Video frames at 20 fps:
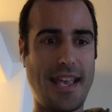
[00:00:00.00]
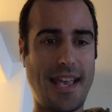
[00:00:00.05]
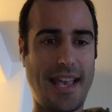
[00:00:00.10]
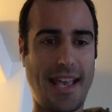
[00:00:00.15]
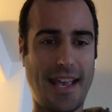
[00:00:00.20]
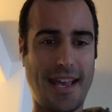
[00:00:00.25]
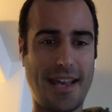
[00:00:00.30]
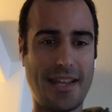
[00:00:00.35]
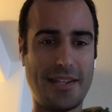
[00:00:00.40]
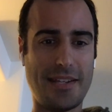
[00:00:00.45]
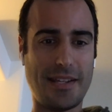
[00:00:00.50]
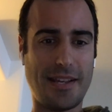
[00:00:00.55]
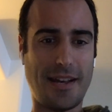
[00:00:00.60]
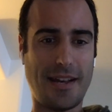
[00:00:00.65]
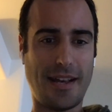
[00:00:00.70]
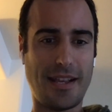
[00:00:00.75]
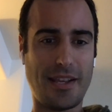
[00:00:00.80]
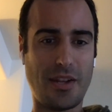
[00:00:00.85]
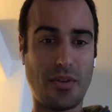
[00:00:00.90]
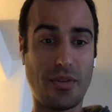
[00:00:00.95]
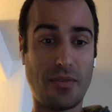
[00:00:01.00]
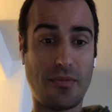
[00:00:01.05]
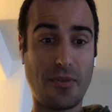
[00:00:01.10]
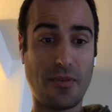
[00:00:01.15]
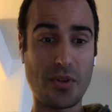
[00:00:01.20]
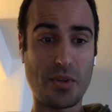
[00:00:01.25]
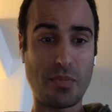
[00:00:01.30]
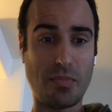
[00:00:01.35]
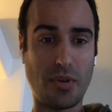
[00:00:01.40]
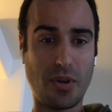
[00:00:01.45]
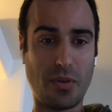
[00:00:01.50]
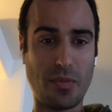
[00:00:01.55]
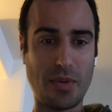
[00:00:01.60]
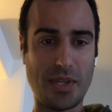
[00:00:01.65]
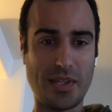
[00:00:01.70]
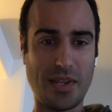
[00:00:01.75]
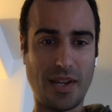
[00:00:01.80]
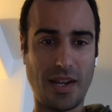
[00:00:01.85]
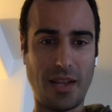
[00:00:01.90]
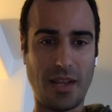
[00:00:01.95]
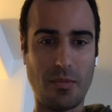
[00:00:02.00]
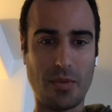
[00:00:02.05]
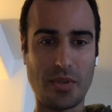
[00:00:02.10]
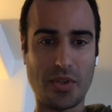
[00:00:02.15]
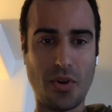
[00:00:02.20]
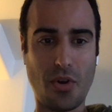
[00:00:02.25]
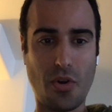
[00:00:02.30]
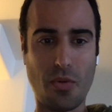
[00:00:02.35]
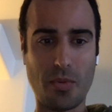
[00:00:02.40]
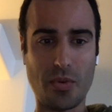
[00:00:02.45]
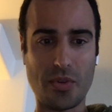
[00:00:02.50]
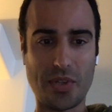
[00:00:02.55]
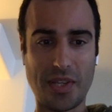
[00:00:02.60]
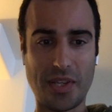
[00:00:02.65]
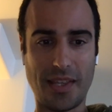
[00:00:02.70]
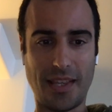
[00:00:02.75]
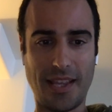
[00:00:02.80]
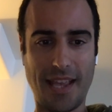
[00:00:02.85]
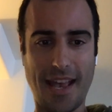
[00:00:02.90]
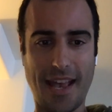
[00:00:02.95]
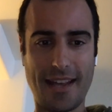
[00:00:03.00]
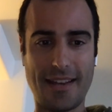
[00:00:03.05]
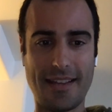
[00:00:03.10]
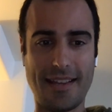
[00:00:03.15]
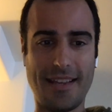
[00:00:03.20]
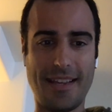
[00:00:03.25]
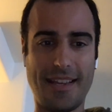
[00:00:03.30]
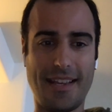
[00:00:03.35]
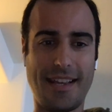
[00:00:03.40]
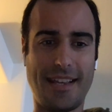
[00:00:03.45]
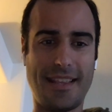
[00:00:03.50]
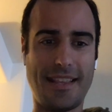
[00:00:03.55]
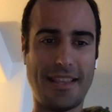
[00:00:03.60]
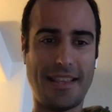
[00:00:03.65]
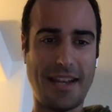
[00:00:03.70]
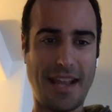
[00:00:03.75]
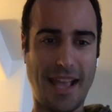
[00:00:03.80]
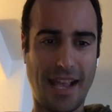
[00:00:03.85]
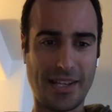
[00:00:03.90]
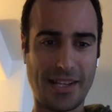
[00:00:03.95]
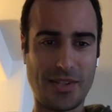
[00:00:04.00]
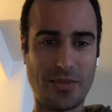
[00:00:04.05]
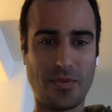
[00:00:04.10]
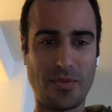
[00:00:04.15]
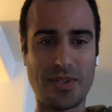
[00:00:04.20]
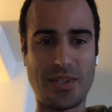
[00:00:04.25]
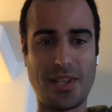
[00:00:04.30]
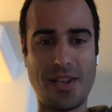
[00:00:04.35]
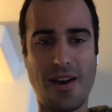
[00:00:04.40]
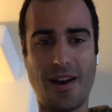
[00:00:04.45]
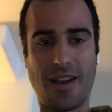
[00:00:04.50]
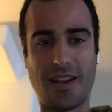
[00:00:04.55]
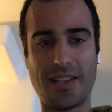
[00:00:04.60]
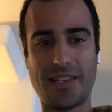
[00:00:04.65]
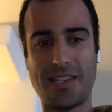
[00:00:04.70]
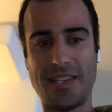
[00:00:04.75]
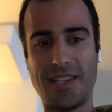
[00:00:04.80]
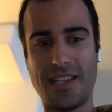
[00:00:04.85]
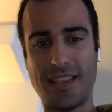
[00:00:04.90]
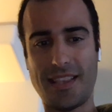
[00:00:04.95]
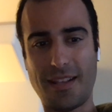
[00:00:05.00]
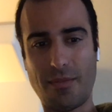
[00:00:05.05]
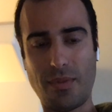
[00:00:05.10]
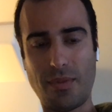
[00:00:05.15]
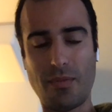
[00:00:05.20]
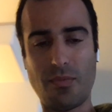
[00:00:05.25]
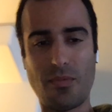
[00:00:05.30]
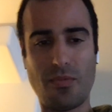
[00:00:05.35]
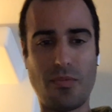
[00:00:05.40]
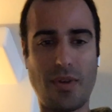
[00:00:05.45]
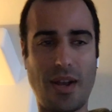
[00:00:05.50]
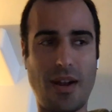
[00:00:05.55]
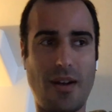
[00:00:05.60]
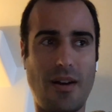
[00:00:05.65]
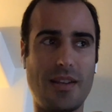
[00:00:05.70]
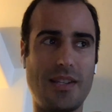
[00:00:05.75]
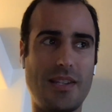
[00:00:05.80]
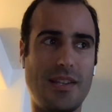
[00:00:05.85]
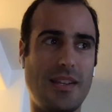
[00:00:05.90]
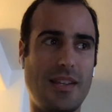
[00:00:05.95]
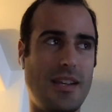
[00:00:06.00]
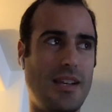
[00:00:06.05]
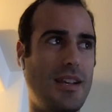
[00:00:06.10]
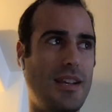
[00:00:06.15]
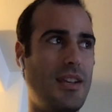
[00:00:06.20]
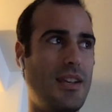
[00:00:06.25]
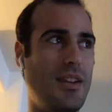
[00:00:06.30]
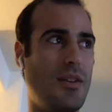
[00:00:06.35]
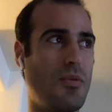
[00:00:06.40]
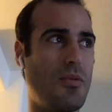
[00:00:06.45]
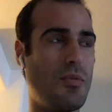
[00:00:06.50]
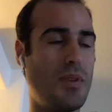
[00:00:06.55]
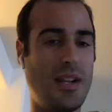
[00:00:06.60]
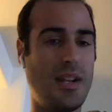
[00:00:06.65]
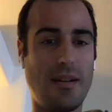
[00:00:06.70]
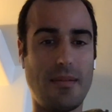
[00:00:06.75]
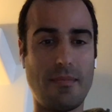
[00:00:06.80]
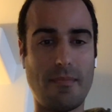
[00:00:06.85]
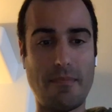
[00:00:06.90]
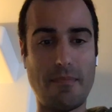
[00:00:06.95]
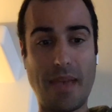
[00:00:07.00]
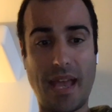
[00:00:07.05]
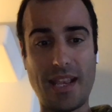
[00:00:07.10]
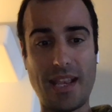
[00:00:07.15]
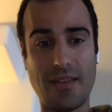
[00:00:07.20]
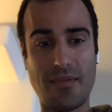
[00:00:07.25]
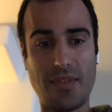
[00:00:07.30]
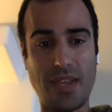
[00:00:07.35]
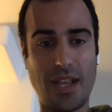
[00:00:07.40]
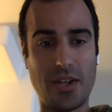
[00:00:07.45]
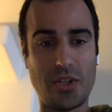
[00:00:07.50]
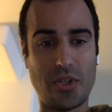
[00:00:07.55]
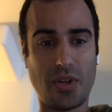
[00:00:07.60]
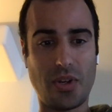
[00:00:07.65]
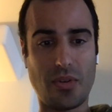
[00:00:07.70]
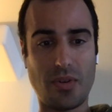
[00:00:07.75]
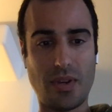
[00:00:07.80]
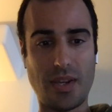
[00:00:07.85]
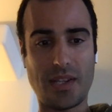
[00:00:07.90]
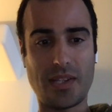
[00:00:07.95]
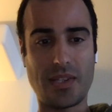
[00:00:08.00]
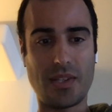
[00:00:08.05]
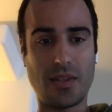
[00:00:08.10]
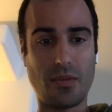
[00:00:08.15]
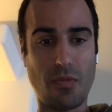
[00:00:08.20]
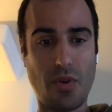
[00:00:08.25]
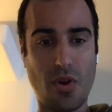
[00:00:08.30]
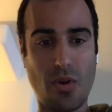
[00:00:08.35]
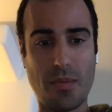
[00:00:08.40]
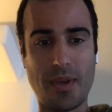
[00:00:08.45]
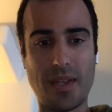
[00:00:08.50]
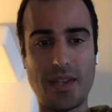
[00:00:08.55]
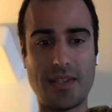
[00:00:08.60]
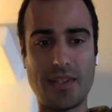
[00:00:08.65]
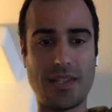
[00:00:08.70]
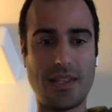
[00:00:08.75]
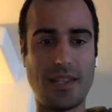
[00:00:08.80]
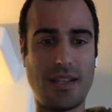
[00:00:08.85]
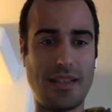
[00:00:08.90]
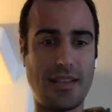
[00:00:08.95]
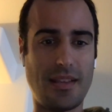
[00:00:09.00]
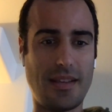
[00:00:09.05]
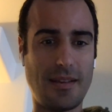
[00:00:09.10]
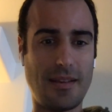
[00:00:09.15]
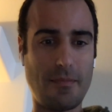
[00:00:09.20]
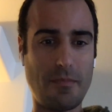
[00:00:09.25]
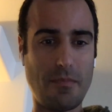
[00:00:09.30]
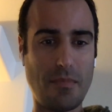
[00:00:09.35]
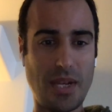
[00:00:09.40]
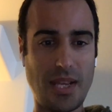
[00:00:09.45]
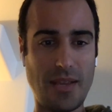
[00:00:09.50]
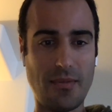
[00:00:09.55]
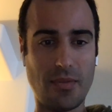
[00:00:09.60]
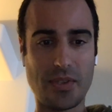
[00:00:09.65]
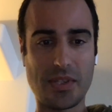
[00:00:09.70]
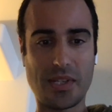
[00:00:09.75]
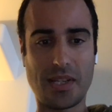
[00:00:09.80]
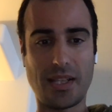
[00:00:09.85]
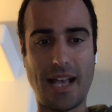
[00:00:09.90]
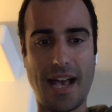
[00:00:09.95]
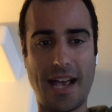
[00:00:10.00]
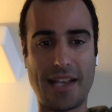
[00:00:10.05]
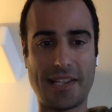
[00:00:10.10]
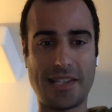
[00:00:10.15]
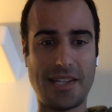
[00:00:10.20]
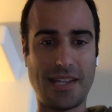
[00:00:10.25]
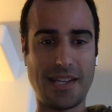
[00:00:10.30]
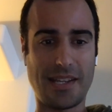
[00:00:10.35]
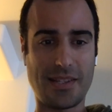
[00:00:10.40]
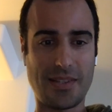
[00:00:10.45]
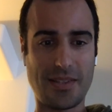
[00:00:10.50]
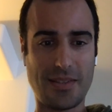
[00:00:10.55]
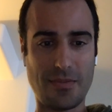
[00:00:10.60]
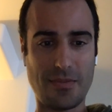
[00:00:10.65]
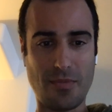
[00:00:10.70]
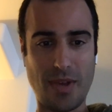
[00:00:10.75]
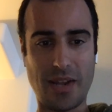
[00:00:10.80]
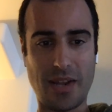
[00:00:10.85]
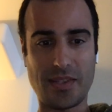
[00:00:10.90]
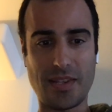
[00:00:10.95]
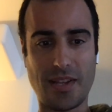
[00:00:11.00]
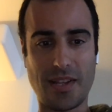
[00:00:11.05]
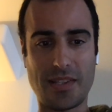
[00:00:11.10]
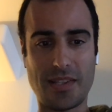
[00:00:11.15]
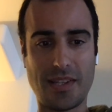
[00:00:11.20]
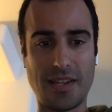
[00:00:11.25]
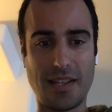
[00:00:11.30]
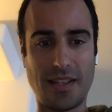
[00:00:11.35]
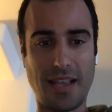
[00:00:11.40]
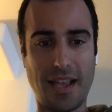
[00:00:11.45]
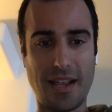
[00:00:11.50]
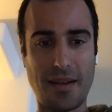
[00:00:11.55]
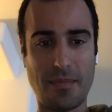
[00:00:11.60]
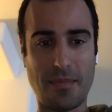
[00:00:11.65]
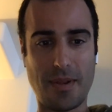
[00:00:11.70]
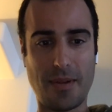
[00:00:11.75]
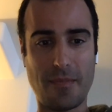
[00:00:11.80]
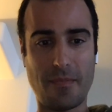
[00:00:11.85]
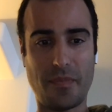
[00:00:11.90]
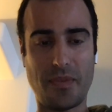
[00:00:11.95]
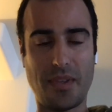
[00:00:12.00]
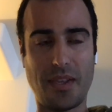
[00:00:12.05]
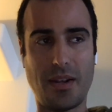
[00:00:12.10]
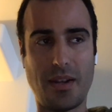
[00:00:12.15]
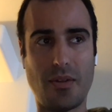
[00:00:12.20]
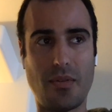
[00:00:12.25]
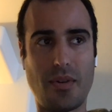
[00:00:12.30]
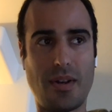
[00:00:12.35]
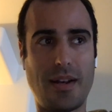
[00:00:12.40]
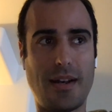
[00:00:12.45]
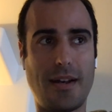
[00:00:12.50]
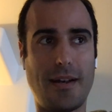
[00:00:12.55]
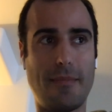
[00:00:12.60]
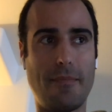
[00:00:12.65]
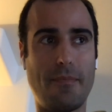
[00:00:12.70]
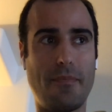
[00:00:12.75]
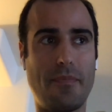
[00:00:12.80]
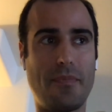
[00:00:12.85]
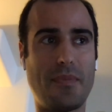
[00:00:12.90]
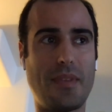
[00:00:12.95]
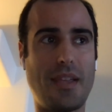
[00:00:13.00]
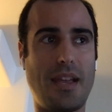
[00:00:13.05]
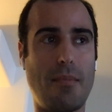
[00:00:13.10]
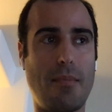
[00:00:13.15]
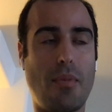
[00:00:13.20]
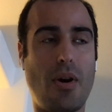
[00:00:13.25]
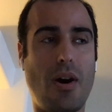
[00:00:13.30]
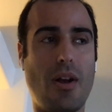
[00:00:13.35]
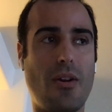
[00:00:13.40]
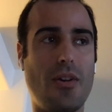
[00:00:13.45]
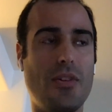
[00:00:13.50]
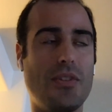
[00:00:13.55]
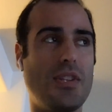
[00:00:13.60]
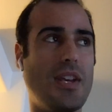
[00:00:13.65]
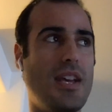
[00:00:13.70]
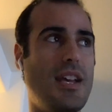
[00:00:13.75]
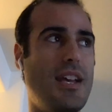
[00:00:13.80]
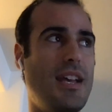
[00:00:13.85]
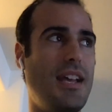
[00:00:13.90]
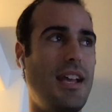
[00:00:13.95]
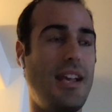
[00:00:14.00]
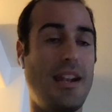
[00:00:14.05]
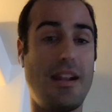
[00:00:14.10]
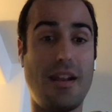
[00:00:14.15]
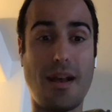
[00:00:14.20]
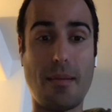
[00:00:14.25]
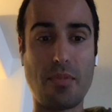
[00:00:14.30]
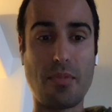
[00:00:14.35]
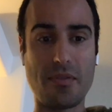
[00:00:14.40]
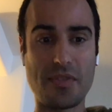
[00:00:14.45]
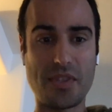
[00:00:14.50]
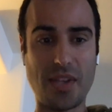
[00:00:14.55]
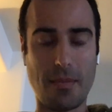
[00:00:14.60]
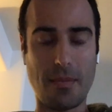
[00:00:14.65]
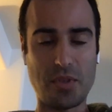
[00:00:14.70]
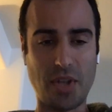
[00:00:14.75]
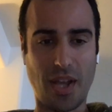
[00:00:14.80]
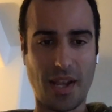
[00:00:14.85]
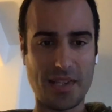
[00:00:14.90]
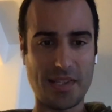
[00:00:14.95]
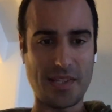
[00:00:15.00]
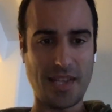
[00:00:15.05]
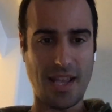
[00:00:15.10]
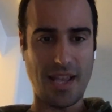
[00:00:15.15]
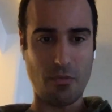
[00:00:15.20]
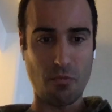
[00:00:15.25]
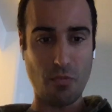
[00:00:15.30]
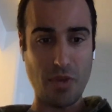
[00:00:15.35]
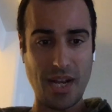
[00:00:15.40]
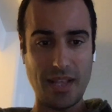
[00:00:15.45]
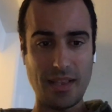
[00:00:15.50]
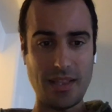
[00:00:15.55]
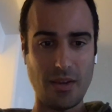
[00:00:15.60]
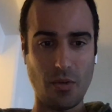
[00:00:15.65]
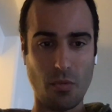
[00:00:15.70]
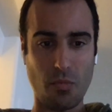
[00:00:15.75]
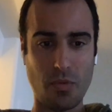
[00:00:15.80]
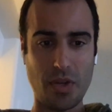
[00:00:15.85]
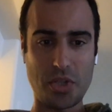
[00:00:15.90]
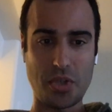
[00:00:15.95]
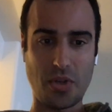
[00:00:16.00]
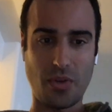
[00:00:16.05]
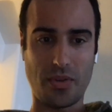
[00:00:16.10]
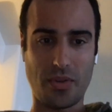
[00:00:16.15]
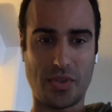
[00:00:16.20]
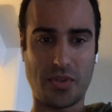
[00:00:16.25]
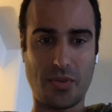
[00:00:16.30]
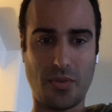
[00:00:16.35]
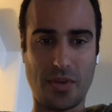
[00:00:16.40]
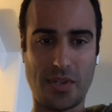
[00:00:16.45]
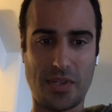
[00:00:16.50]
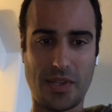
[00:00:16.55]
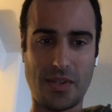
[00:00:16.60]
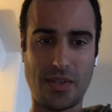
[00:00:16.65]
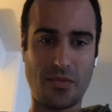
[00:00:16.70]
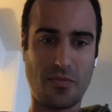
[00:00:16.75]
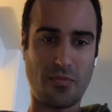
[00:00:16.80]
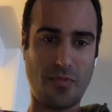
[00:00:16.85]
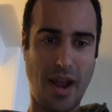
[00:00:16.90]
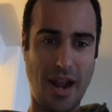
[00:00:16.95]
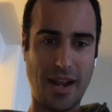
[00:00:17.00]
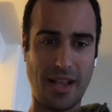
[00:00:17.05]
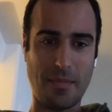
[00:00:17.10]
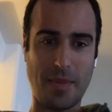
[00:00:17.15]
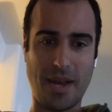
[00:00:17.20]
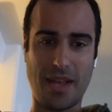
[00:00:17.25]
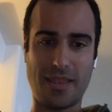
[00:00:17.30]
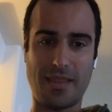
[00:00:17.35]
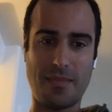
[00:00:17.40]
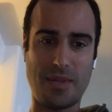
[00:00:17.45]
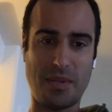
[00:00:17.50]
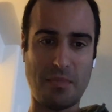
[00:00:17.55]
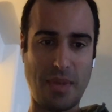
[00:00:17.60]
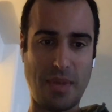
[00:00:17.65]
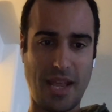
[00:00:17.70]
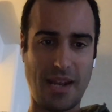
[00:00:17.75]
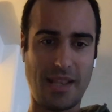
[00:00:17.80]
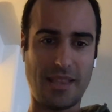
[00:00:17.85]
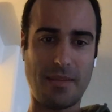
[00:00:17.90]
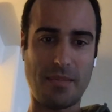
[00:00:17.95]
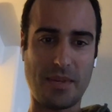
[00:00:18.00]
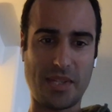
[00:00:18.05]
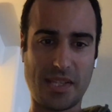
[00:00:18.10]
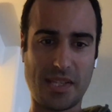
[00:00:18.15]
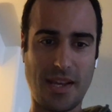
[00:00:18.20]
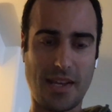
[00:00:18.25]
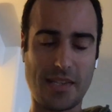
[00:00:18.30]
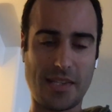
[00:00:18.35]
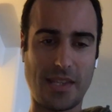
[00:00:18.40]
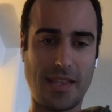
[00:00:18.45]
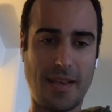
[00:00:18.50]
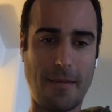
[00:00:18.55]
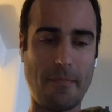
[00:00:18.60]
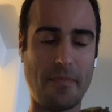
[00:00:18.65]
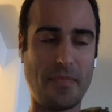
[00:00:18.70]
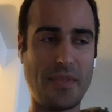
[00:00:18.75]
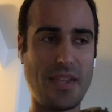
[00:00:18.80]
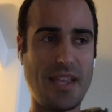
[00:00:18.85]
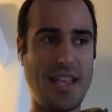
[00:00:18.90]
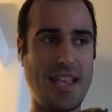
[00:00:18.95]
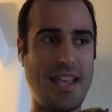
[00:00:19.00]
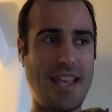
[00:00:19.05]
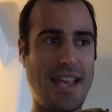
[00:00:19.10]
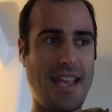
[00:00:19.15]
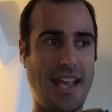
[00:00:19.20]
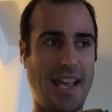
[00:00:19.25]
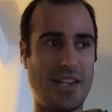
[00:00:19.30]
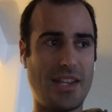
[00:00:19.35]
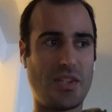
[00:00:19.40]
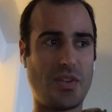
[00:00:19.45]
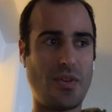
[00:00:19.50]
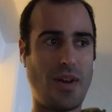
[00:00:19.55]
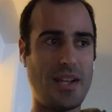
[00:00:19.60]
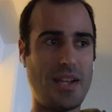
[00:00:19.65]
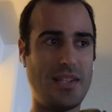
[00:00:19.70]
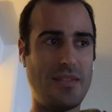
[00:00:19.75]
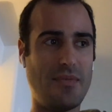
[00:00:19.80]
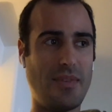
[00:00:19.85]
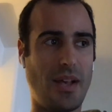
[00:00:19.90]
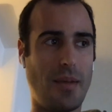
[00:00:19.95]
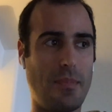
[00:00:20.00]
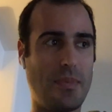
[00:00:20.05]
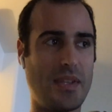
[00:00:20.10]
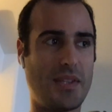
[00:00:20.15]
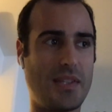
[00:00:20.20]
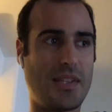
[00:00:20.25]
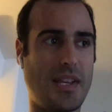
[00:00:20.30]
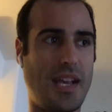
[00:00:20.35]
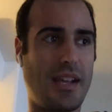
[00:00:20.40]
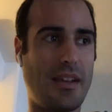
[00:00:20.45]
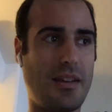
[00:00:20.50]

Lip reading: And the first book we studied was Homer's Iliad, and then the next was the Odyssey, and then we went on to read many of the ancient Greeks and the Romans, and then the medieval scholastics, Renaissance and Enlightenment, and moderns in a number of subjects, and reading the original sources, writing about them, debating them, discussing them. And so I developed this